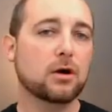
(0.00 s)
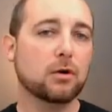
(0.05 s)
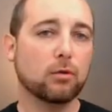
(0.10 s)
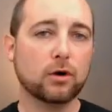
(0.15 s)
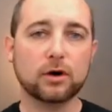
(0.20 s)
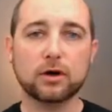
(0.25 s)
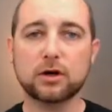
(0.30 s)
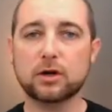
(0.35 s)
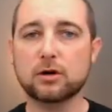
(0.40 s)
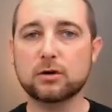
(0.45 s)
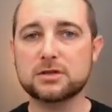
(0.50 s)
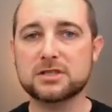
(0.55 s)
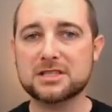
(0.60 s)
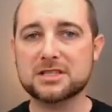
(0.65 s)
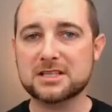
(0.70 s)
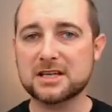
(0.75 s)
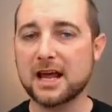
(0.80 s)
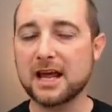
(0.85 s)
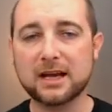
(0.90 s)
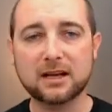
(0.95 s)
We're going to go
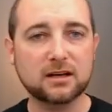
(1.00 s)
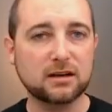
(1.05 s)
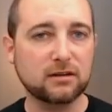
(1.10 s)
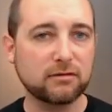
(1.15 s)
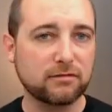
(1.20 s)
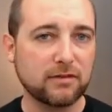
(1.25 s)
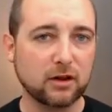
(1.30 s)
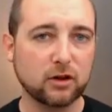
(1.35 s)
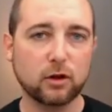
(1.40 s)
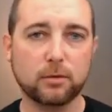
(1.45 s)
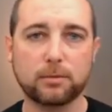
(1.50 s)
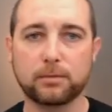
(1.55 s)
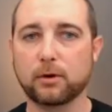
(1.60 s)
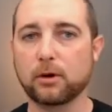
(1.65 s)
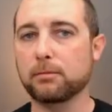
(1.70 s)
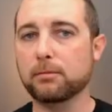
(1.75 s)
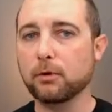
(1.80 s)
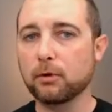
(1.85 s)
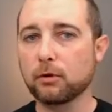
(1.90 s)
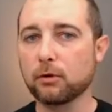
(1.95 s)
snag a developer
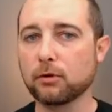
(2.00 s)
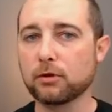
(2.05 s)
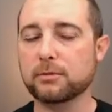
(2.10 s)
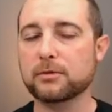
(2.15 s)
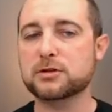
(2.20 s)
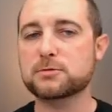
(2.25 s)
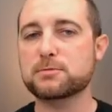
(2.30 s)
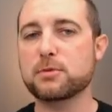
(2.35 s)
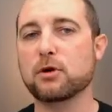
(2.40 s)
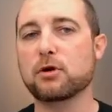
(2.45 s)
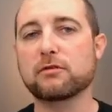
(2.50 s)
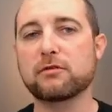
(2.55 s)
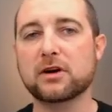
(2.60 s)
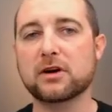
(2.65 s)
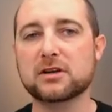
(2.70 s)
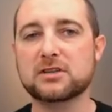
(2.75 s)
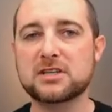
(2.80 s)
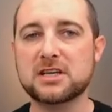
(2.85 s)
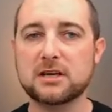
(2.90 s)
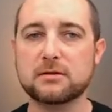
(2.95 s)
and pull them as part of
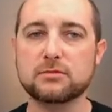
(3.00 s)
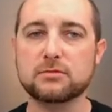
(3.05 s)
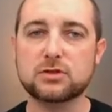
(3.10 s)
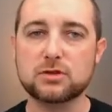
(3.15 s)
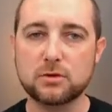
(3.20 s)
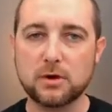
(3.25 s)
our team